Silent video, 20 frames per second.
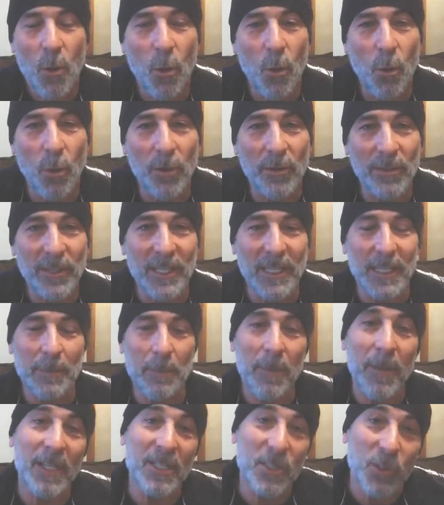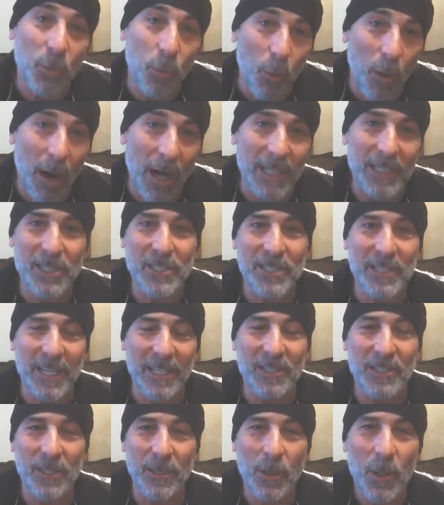or the must-watch
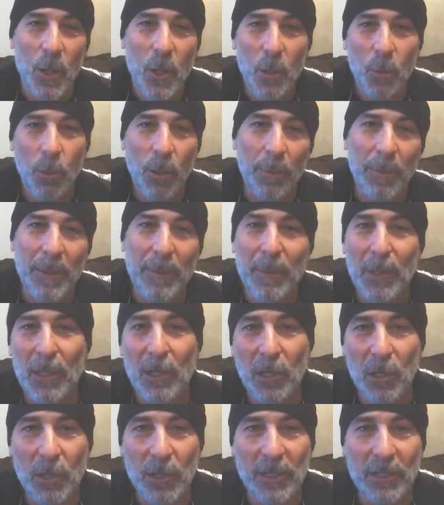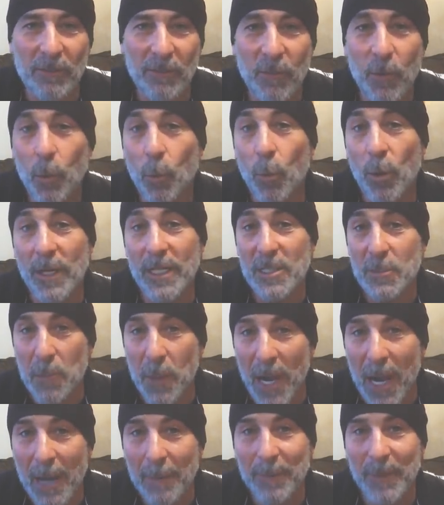section where people are looking for what is
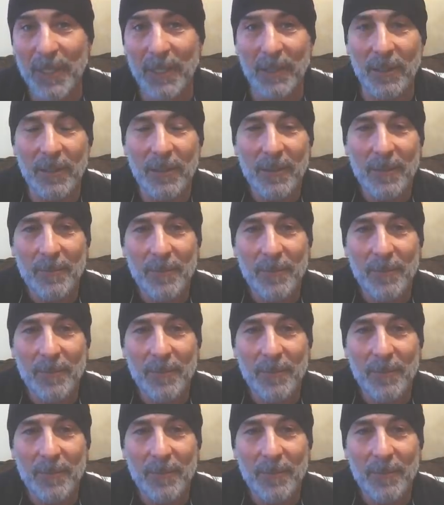popular.